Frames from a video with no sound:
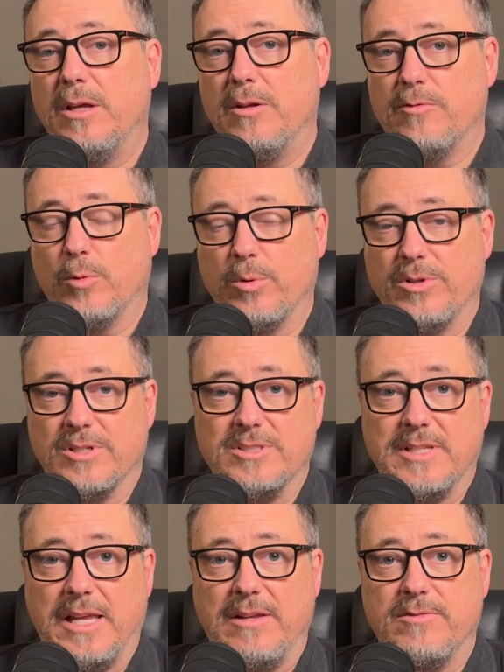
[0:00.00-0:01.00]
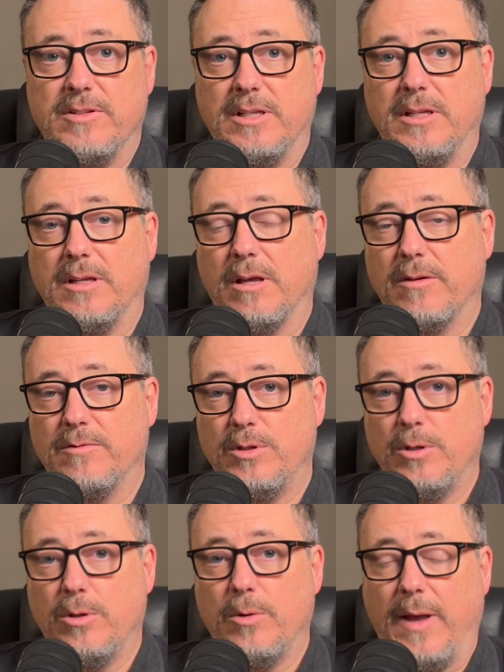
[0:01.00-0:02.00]
for the safety of
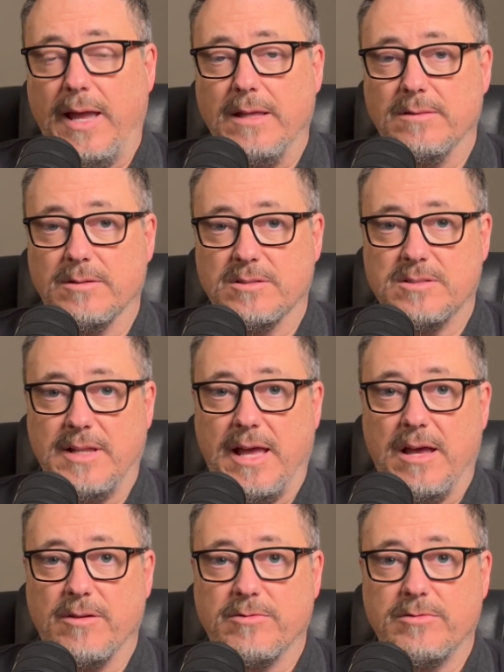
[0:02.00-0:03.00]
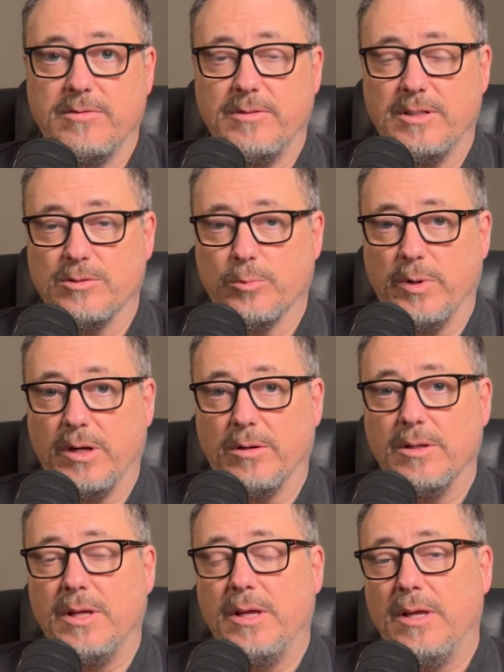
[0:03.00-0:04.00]
you and the staff as
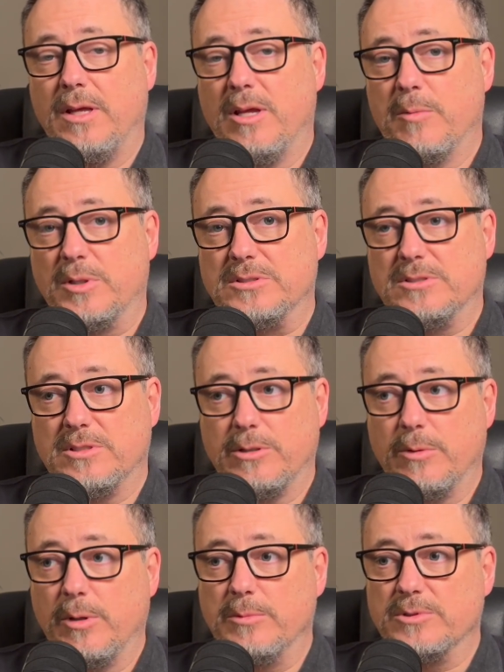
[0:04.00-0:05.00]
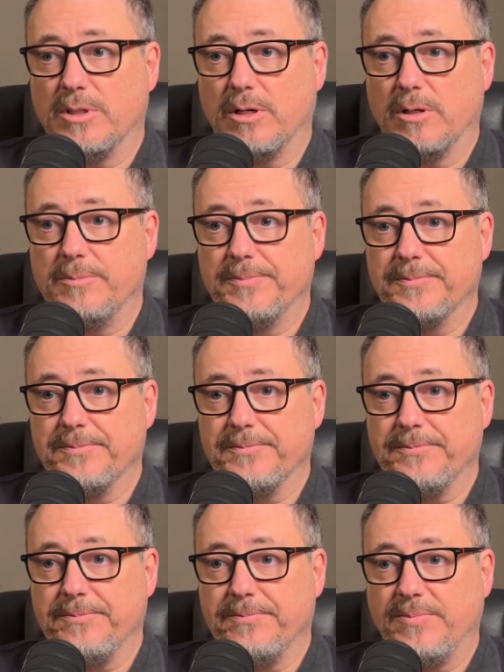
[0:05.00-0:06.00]
well. Emergency rooms are
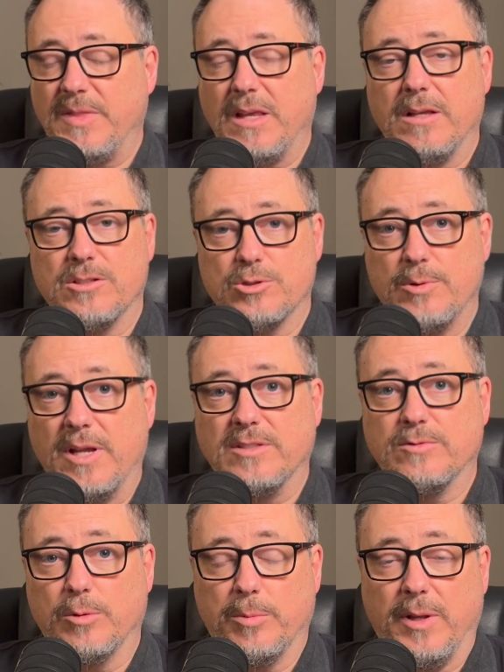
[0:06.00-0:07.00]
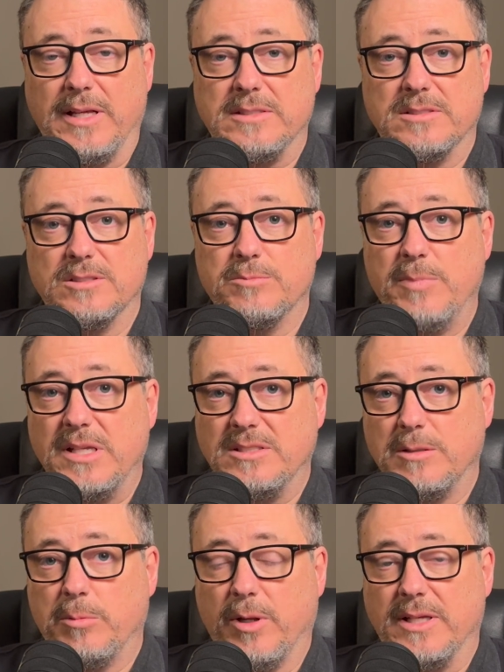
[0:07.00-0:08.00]
stressful places,
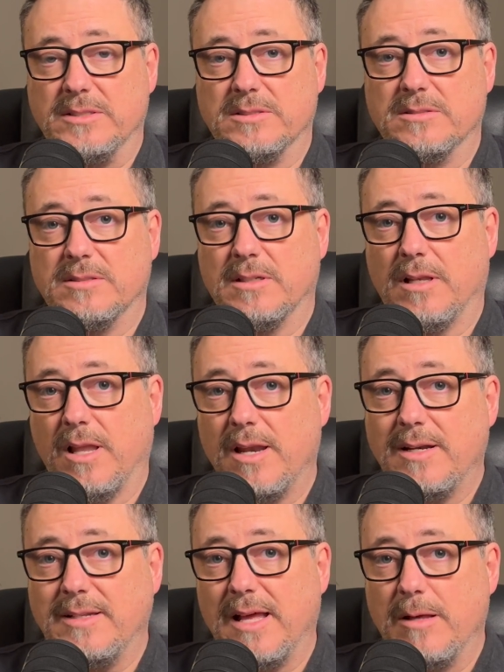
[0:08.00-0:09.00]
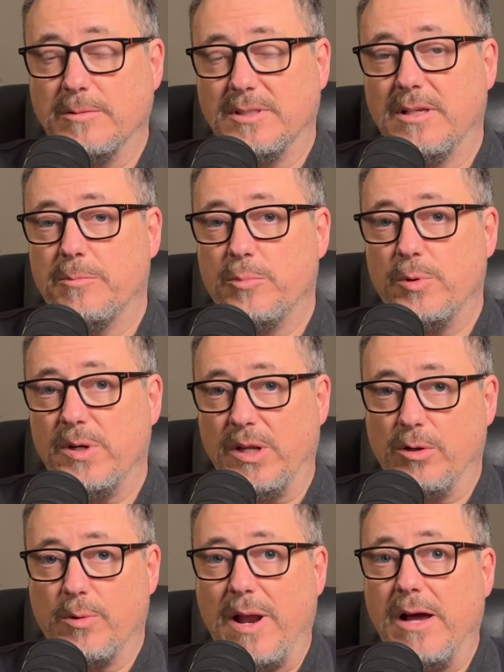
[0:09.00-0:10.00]
busy places, and a lot of times get pretty
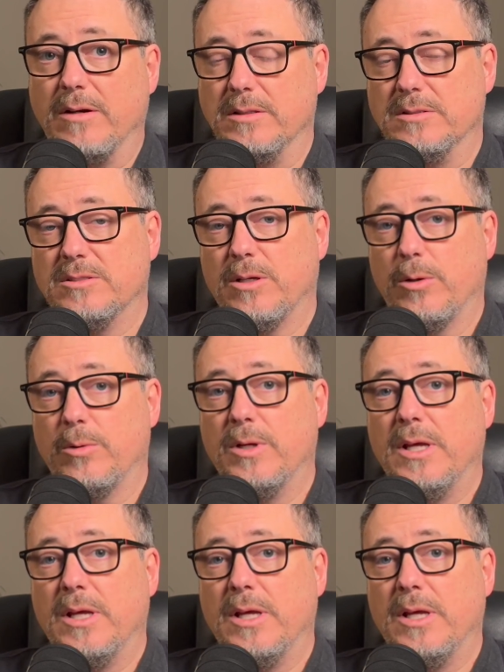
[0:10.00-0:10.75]
crowded. So